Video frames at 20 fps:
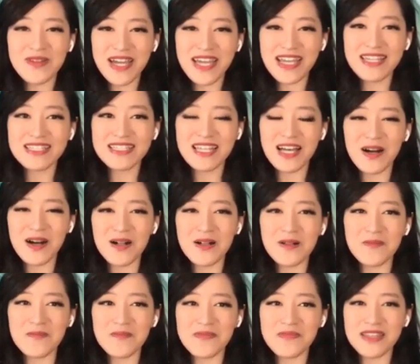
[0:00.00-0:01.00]
wait
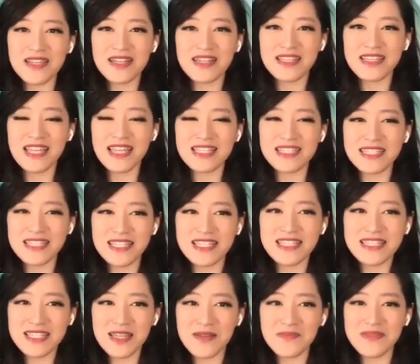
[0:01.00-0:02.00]
until they
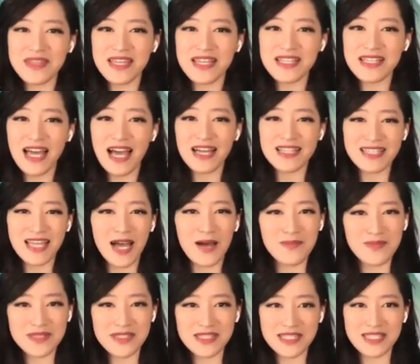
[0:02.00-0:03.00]
see something that has
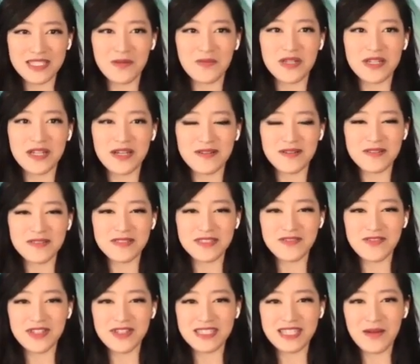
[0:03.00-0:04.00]
happened to someone
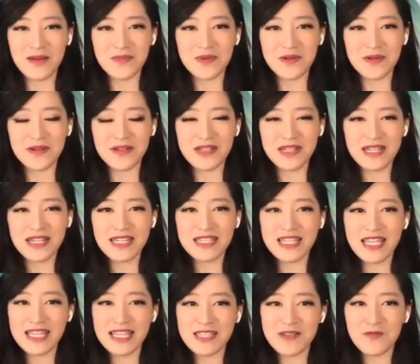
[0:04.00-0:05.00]
else. For example,
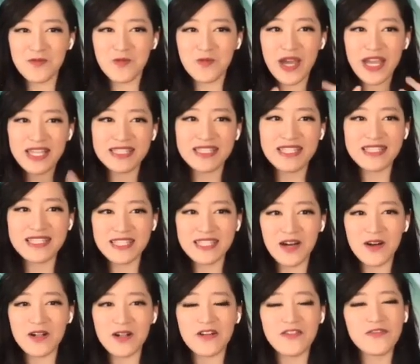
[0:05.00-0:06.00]
they wait
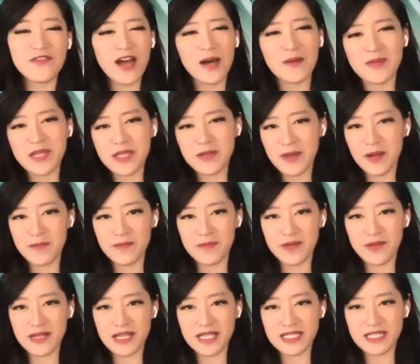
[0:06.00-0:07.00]
until a family
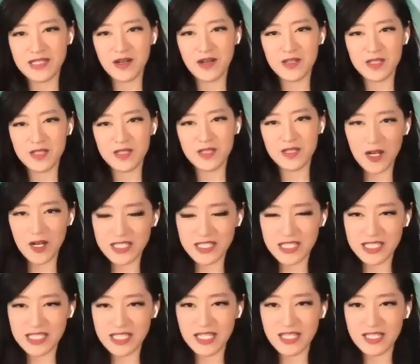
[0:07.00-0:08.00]
member has gotten heart
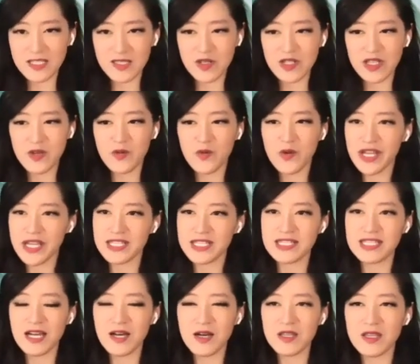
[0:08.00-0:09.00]
disease, or they wait
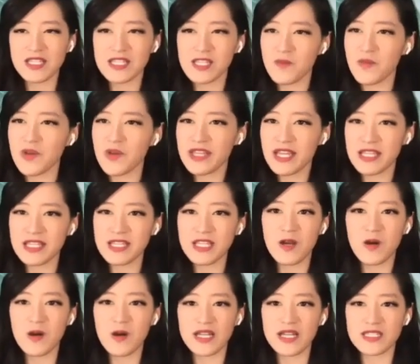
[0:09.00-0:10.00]
until someone they
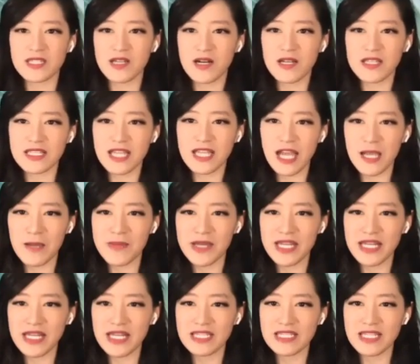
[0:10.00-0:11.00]
know has gotten
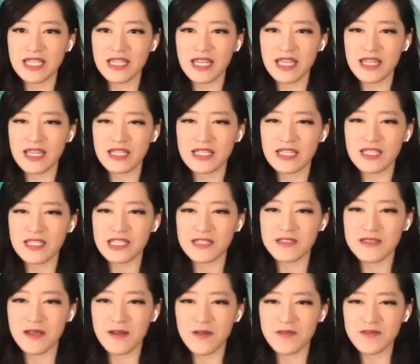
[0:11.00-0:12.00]
diabetes and they think to
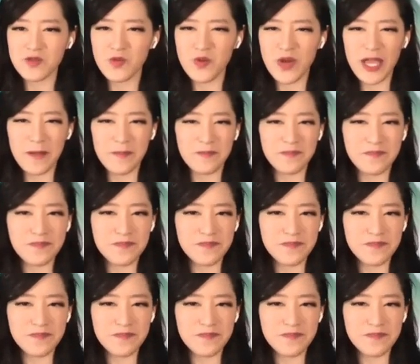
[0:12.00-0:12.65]
themselves, wait,